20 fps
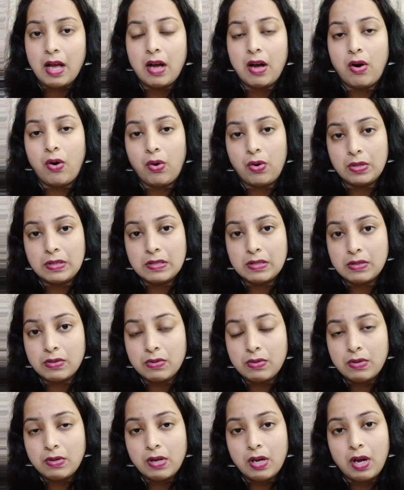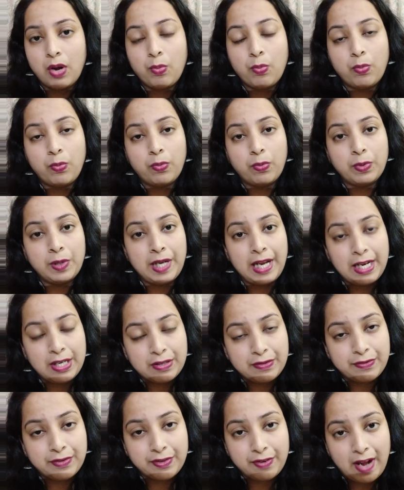also date
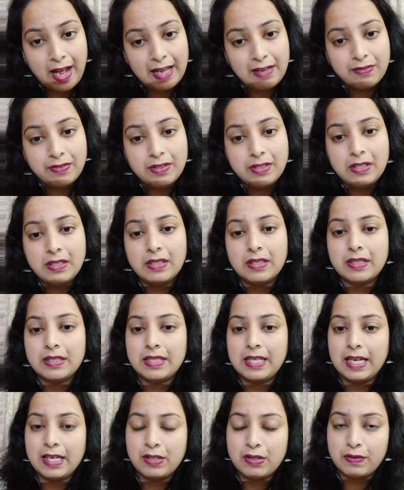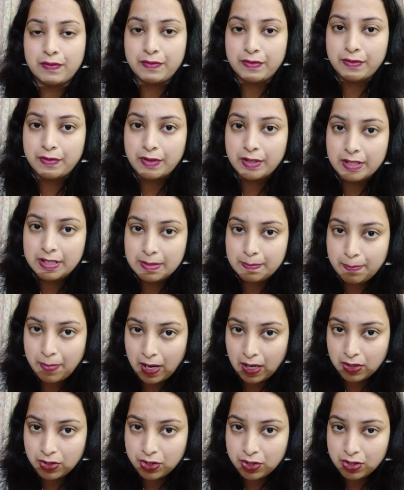of arrival, date of
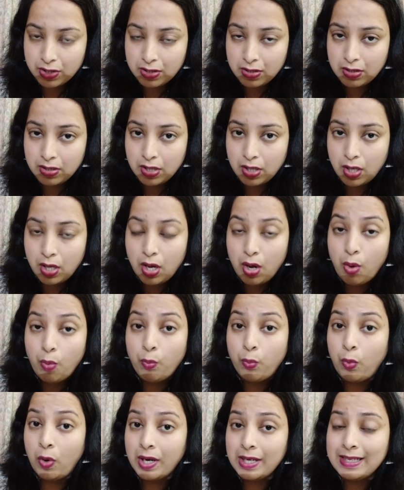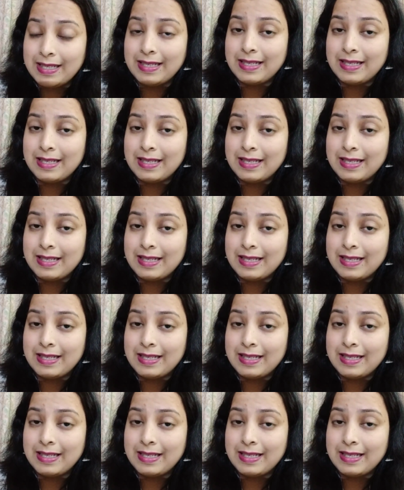departure, what